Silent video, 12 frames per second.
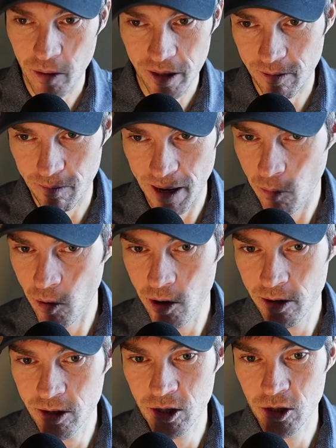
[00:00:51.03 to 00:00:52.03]
my
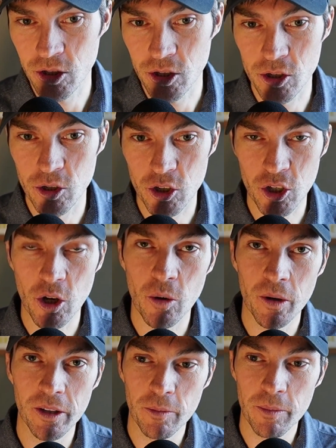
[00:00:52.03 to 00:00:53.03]
words, just to show
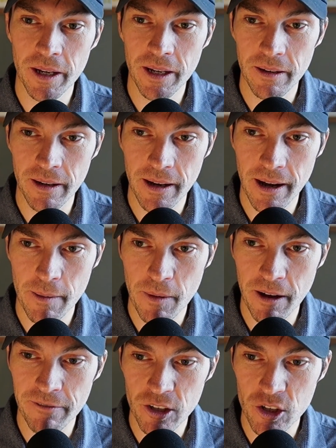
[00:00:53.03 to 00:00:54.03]
a little bit
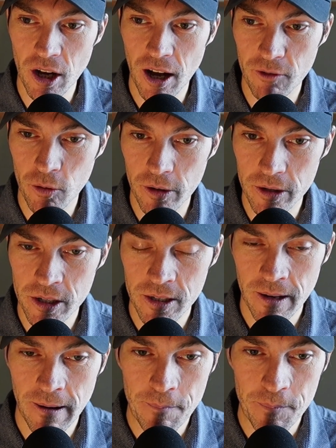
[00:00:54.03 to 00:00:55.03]
of each golf course,
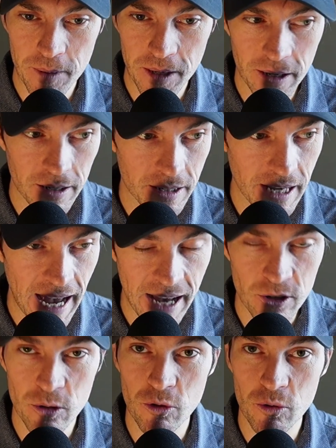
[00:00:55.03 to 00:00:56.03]
because
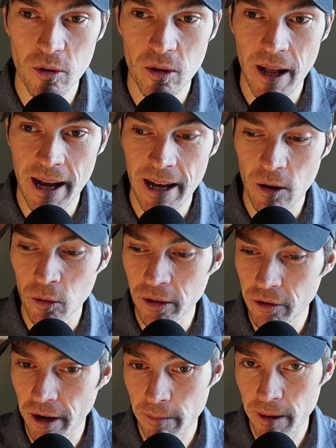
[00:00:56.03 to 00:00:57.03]
as usual, I only
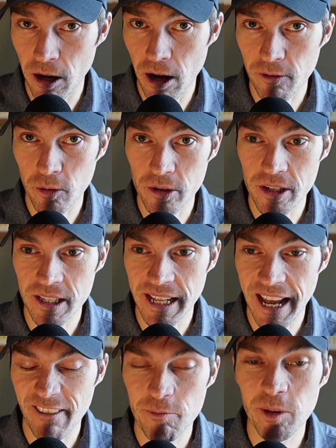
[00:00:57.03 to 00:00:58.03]
recommend golf courses that
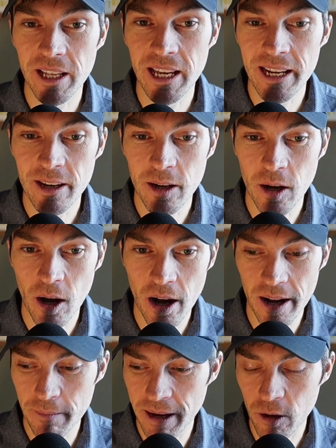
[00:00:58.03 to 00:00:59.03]
I have played
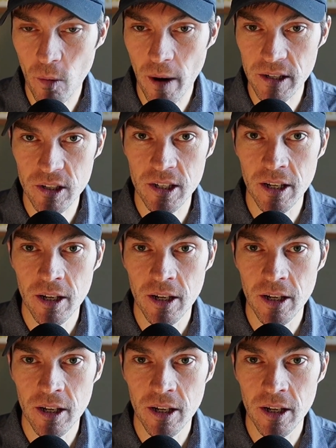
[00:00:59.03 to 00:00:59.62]
on my quest.